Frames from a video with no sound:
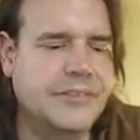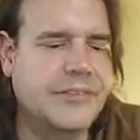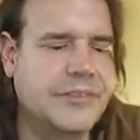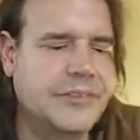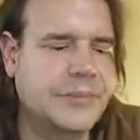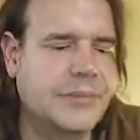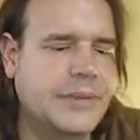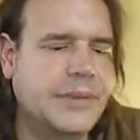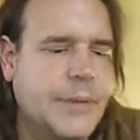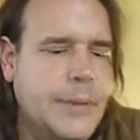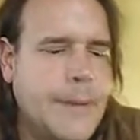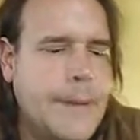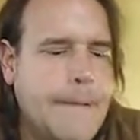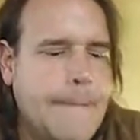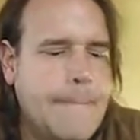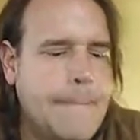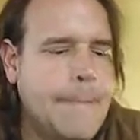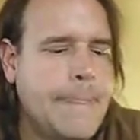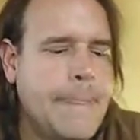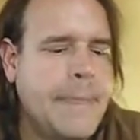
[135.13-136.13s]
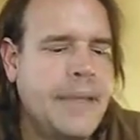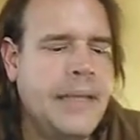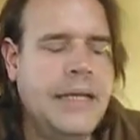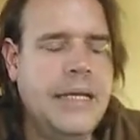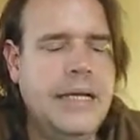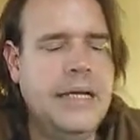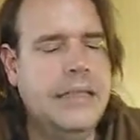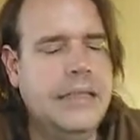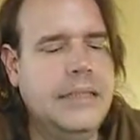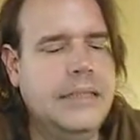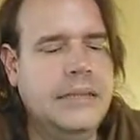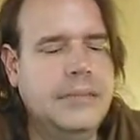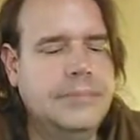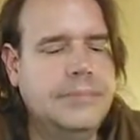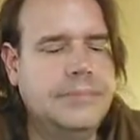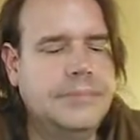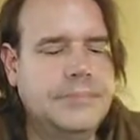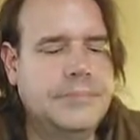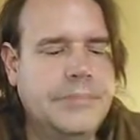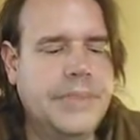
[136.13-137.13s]
apparently it says
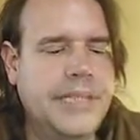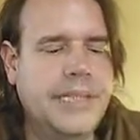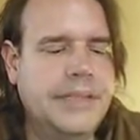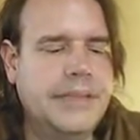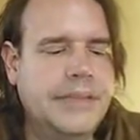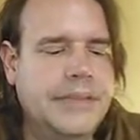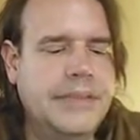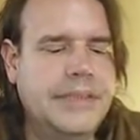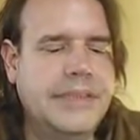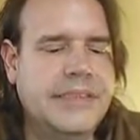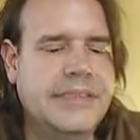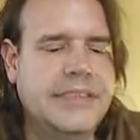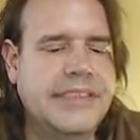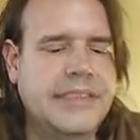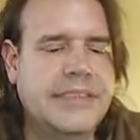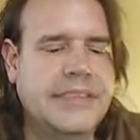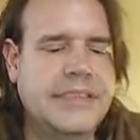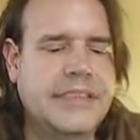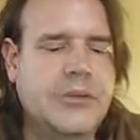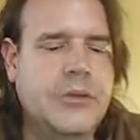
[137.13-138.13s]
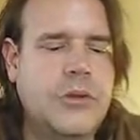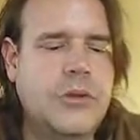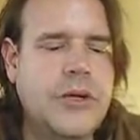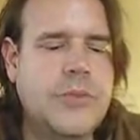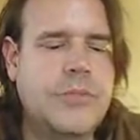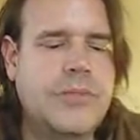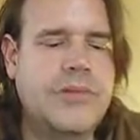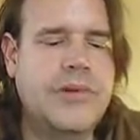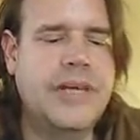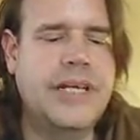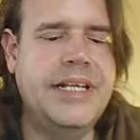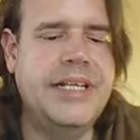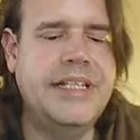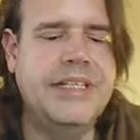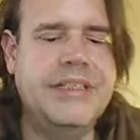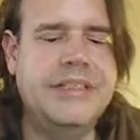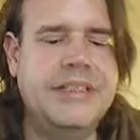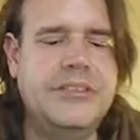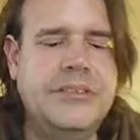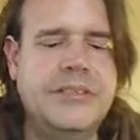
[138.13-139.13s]
incorporated in
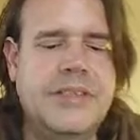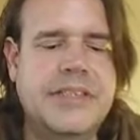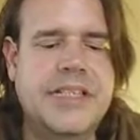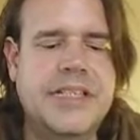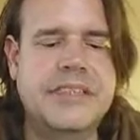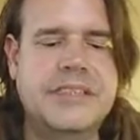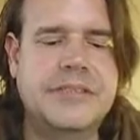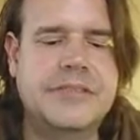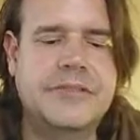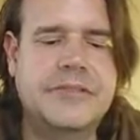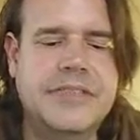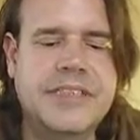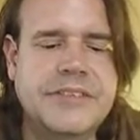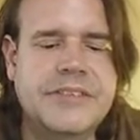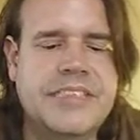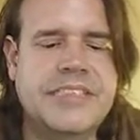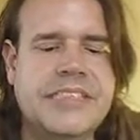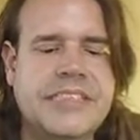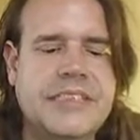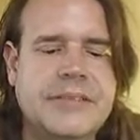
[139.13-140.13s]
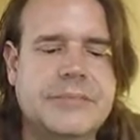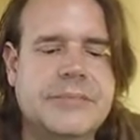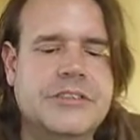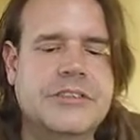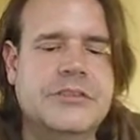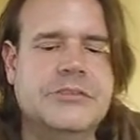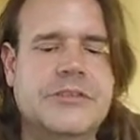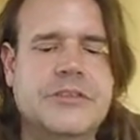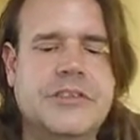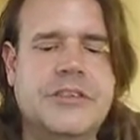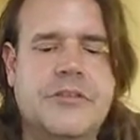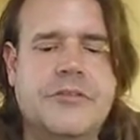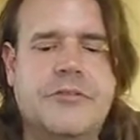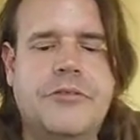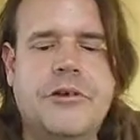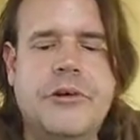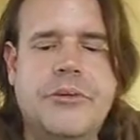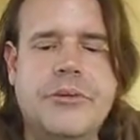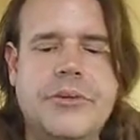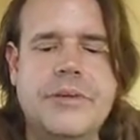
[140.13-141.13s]
2015, Majority Forward got
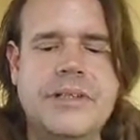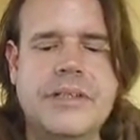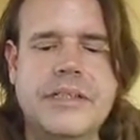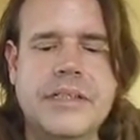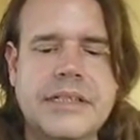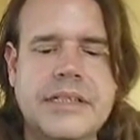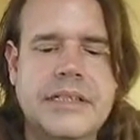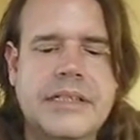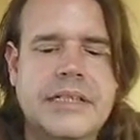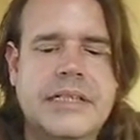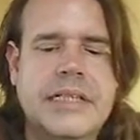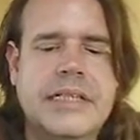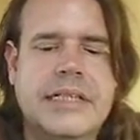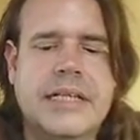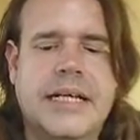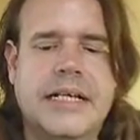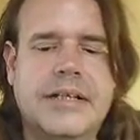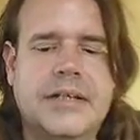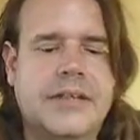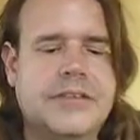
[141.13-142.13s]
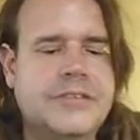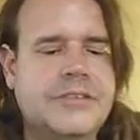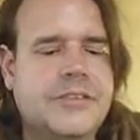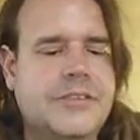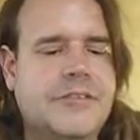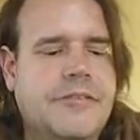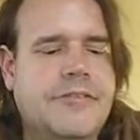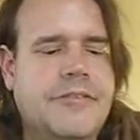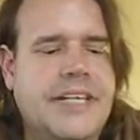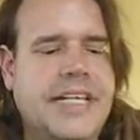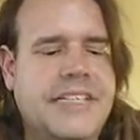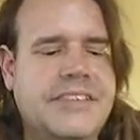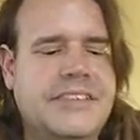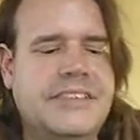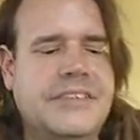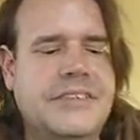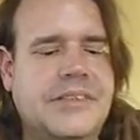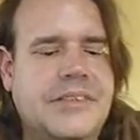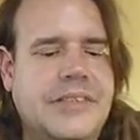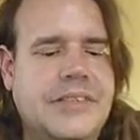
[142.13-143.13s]
off to a fast start, spending
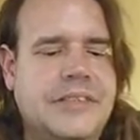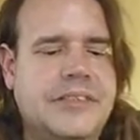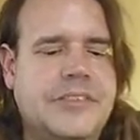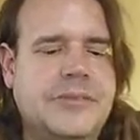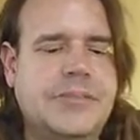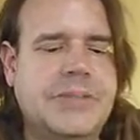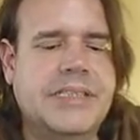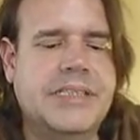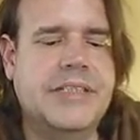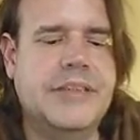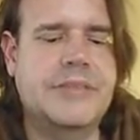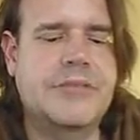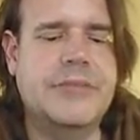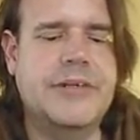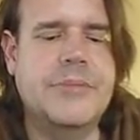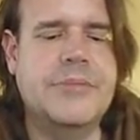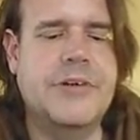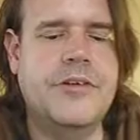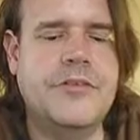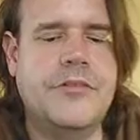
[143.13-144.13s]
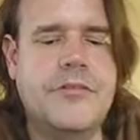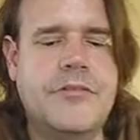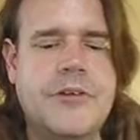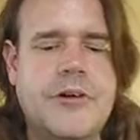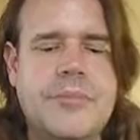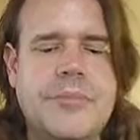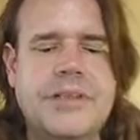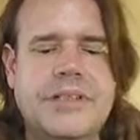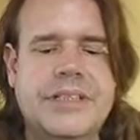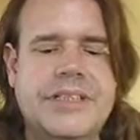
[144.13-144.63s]
$3.4 million in its first year.